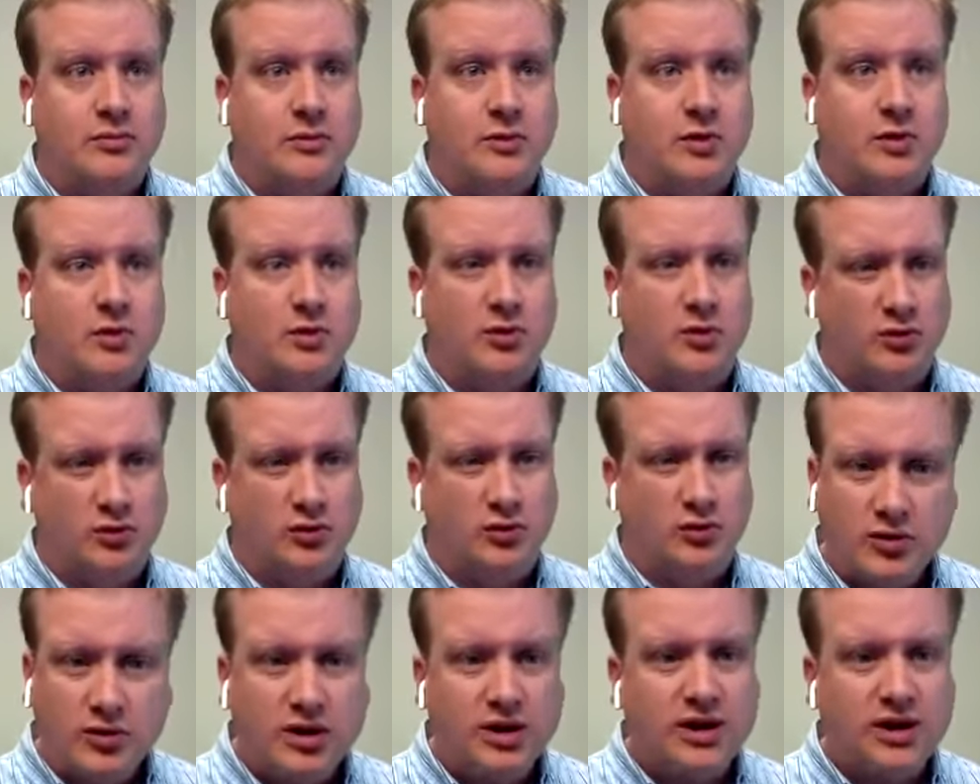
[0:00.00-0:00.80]
will
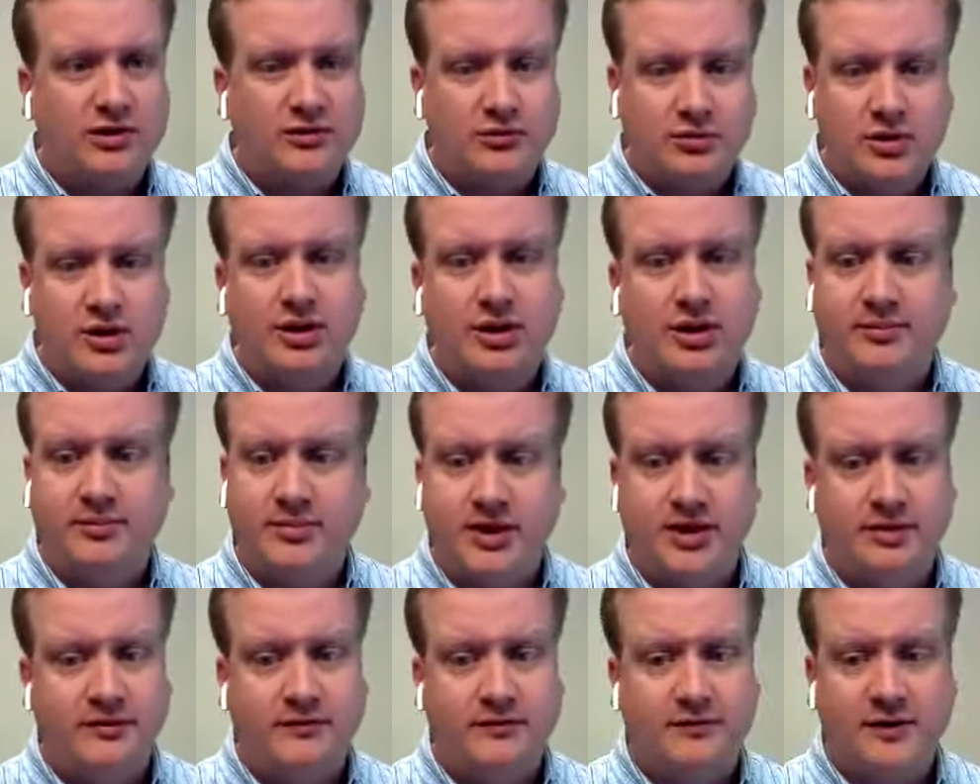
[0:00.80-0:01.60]
really
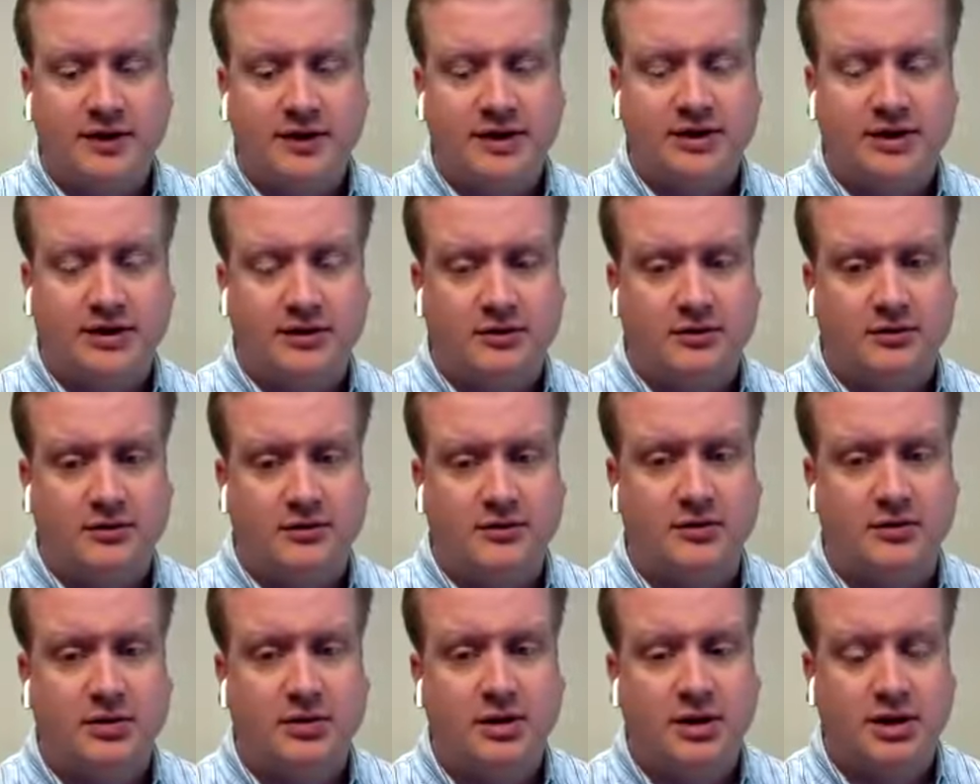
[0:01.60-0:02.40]
benefit
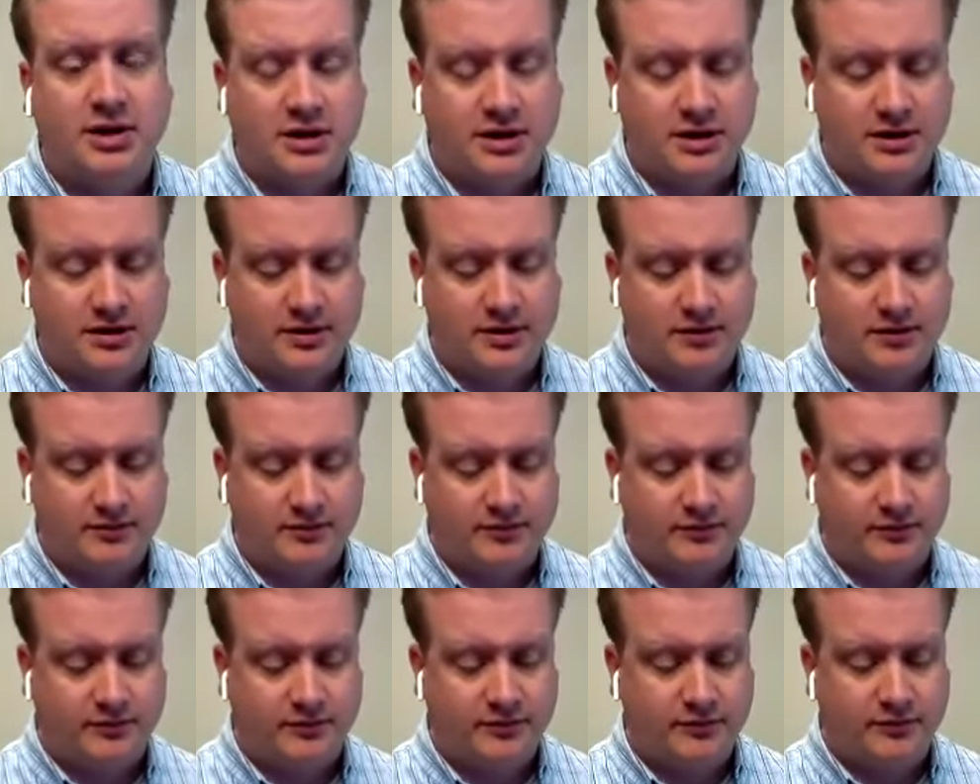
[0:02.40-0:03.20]
you
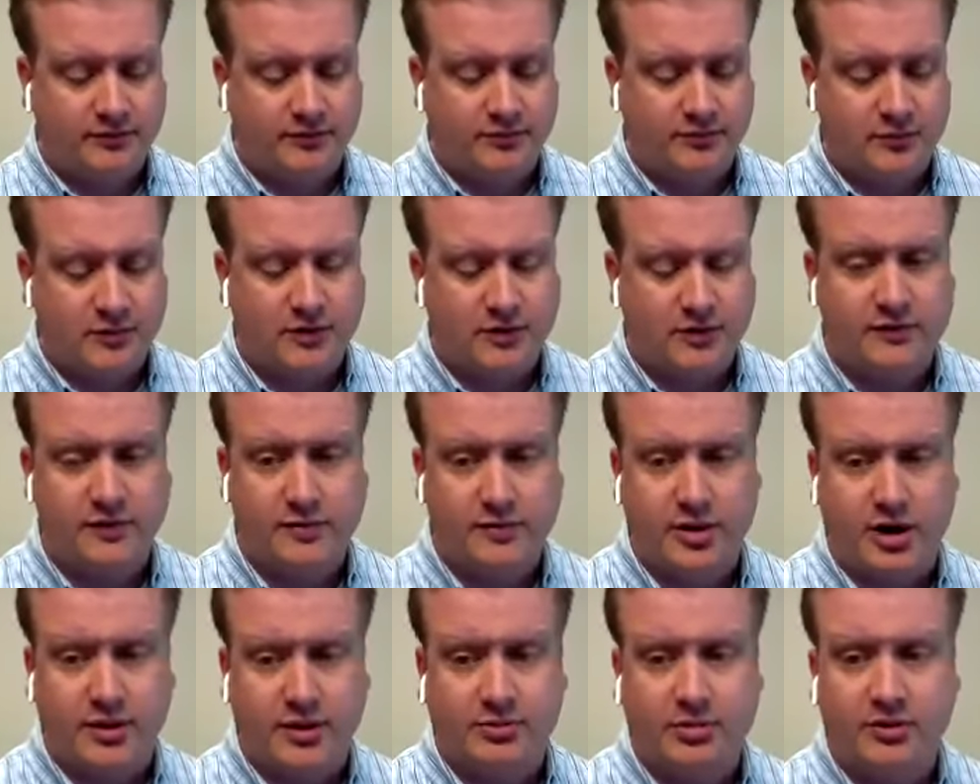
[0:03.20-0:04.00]
from
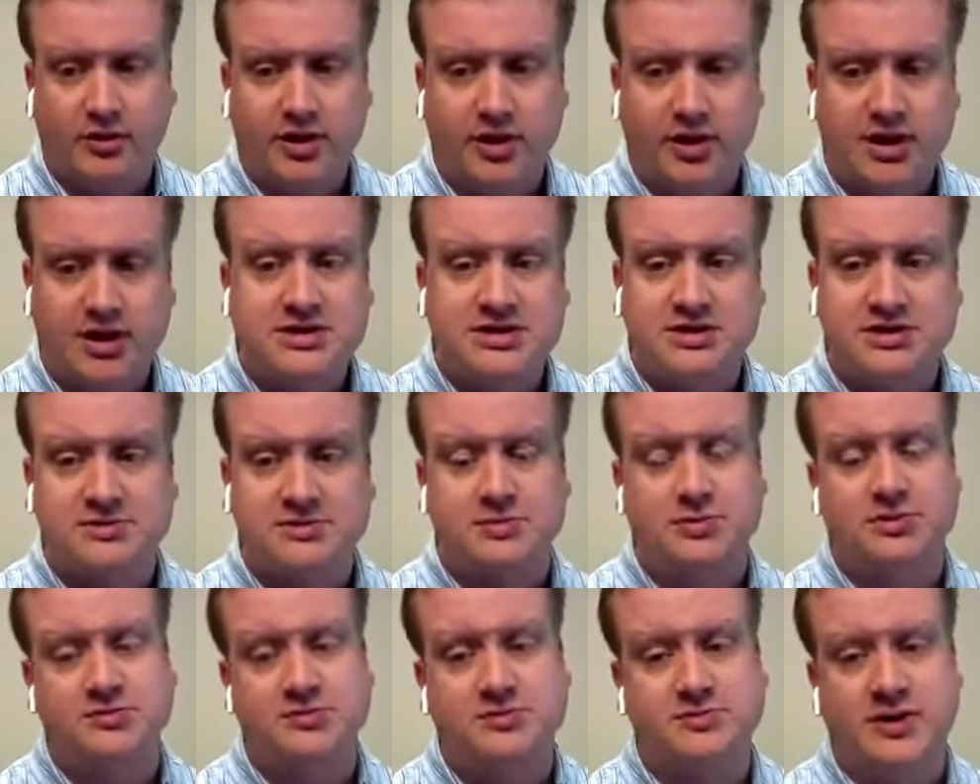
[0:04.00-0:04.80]
an operations
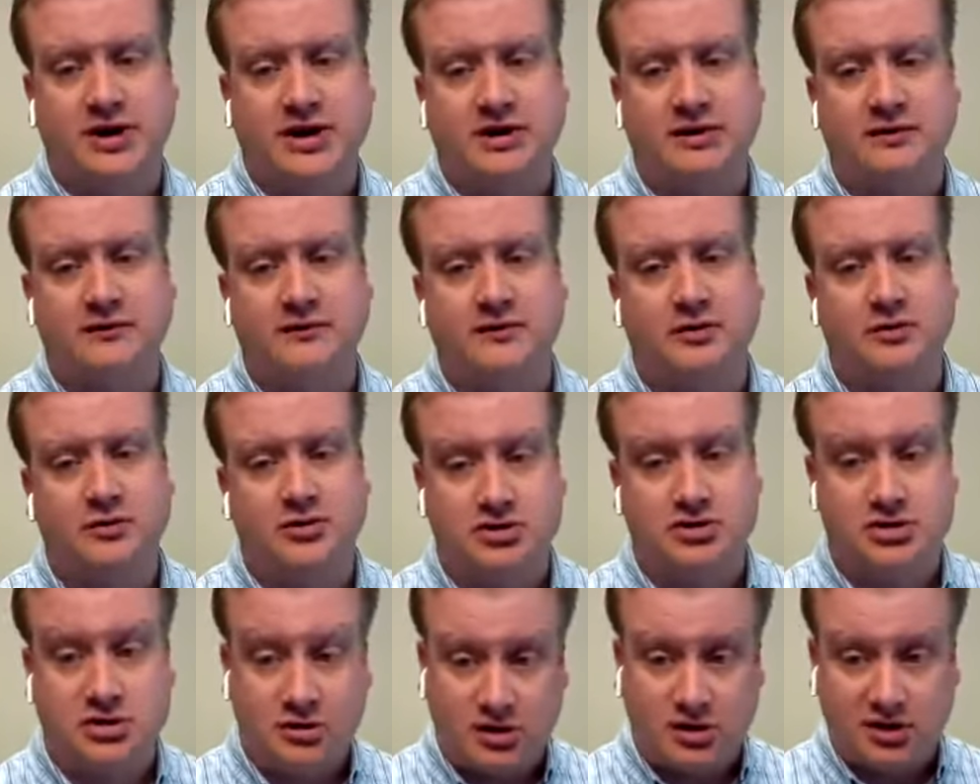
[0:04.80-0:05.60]
perspective to
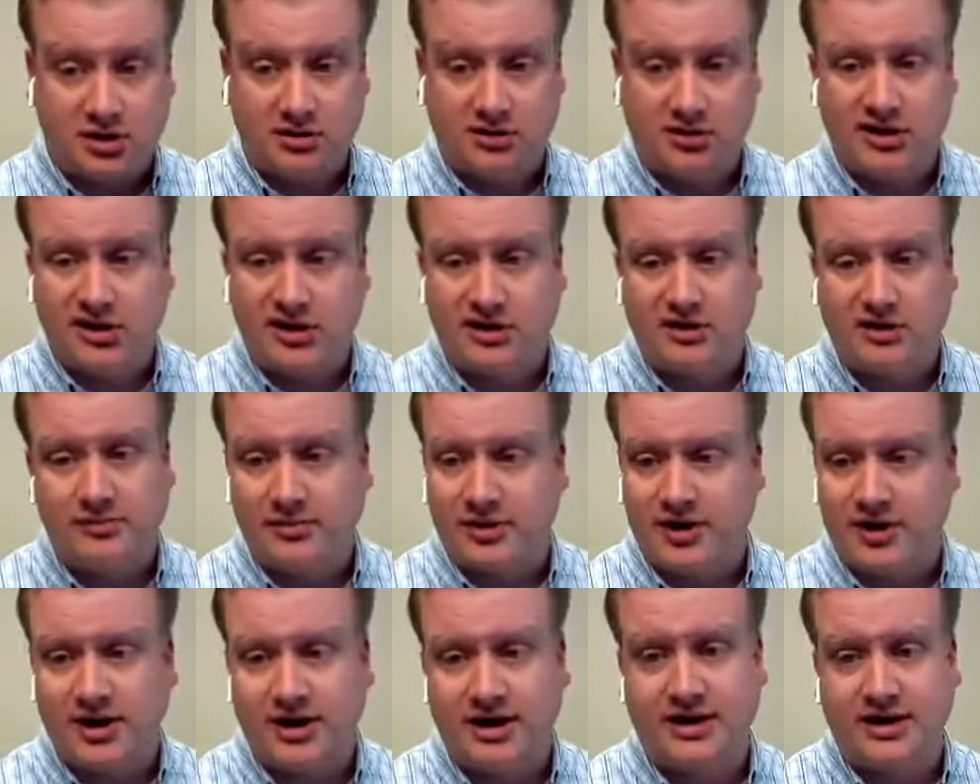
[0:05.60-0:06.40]
ensure that you're in
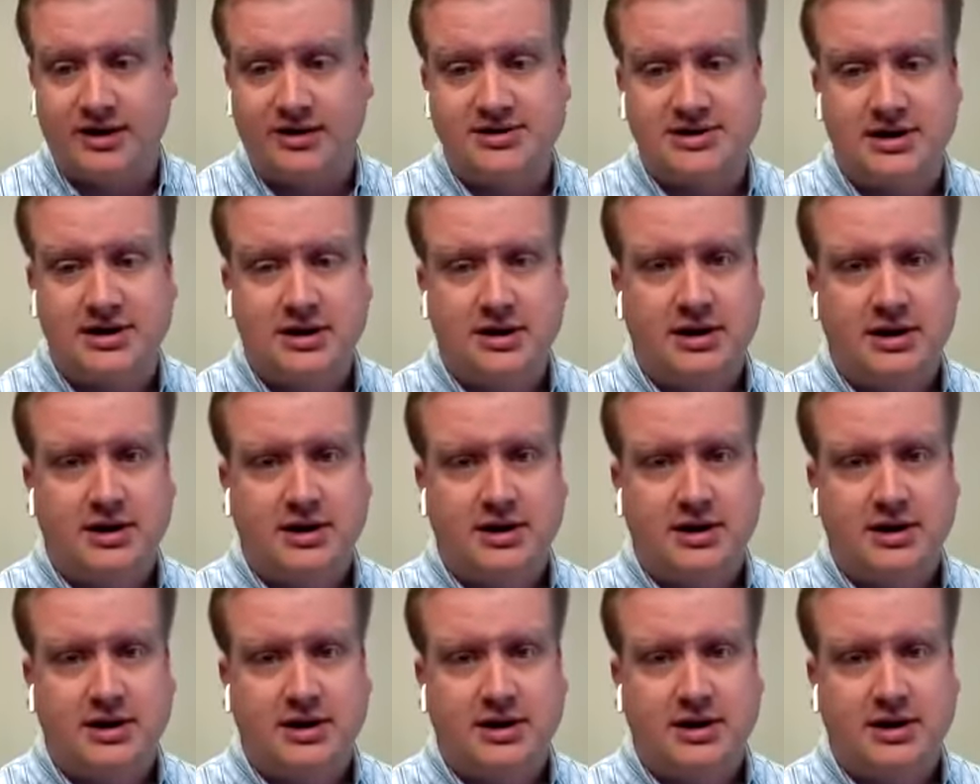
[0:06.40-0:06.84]
compliance.